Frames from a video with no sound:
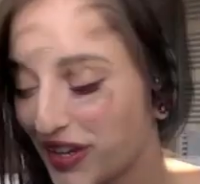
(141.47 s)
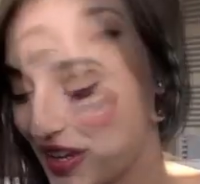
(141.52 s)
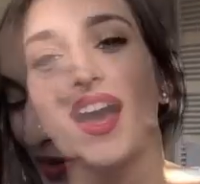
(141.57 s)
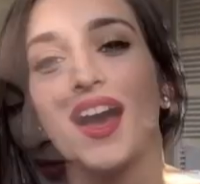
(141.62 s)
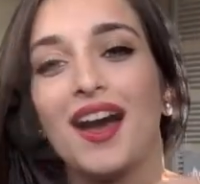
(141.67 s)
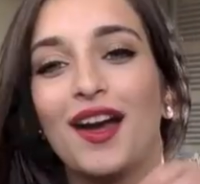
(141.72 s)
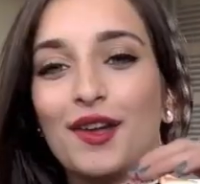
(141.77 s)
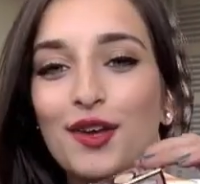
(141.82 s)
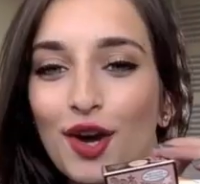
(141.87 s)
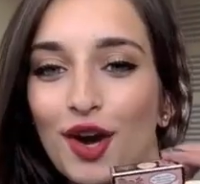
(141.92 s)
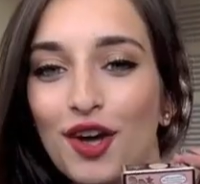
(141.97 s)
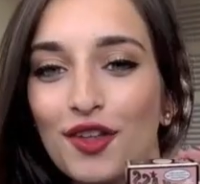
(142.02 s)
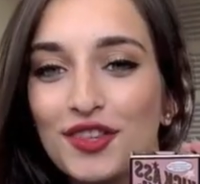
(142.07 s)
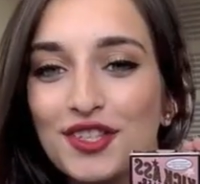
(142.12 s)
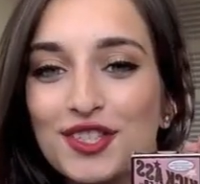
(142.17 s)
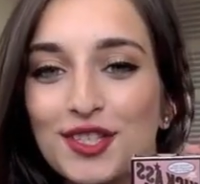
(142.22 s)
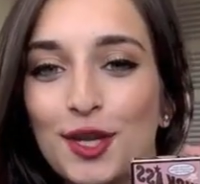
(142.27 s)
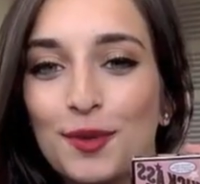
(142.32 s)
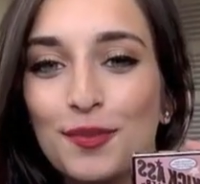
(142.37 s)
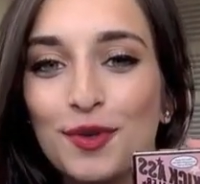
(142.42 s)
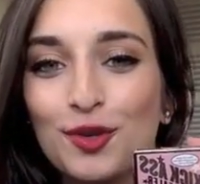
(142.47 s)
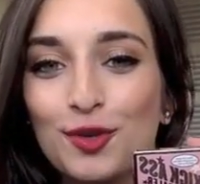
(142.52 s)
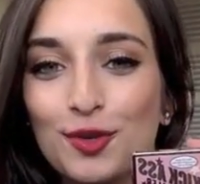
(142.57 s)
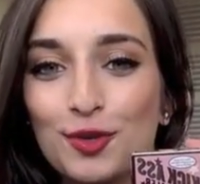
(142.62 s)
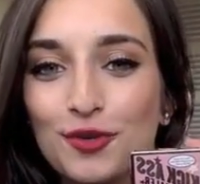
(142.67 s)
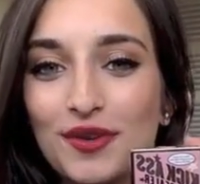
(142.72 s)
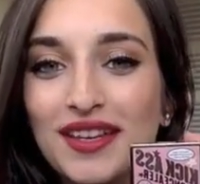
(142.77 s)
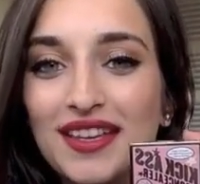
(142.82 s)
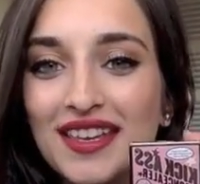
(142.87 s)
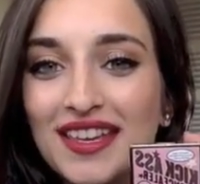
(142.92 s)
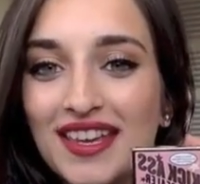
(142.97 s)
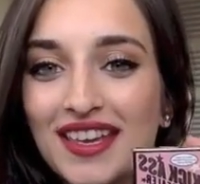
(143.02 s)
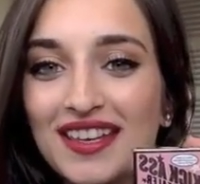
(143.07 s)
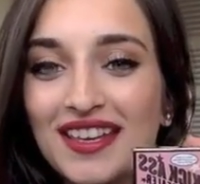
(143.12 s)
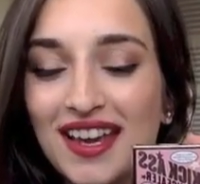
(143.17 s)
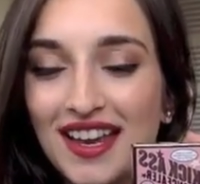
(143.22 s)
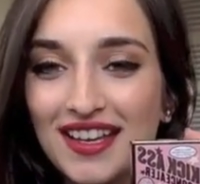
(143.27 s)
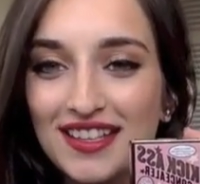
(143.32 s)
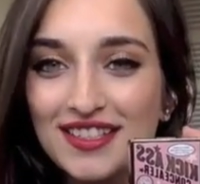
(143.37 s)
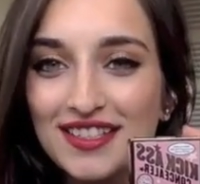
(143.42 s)
I got the Soap and Glory
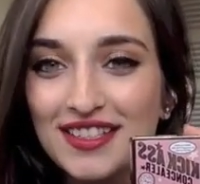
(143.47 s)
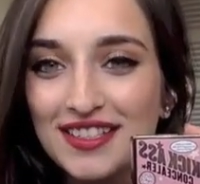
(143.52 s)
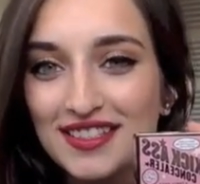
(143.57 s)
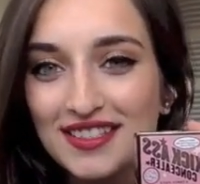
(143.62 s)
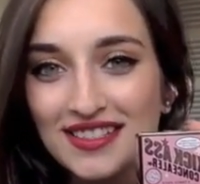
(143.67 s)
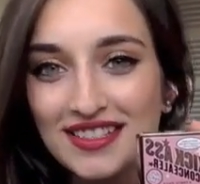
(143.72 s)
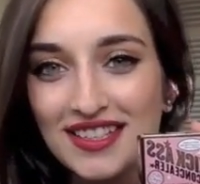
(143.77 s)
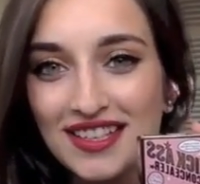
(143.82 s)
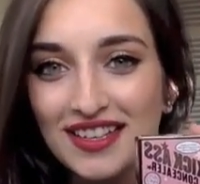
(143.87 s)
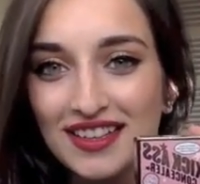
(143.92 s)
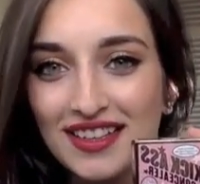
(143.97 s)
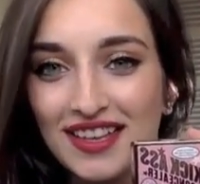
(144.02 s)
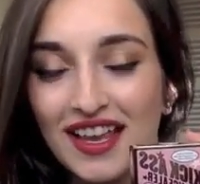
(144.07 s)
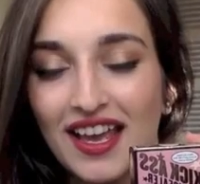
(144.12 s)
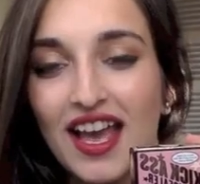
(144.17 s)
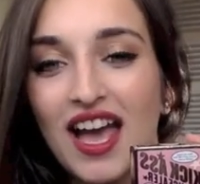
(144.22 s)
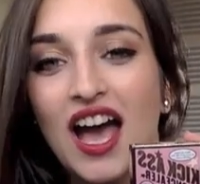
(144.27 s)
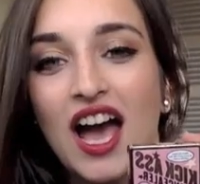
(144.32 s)
Kick-Ass Concealer.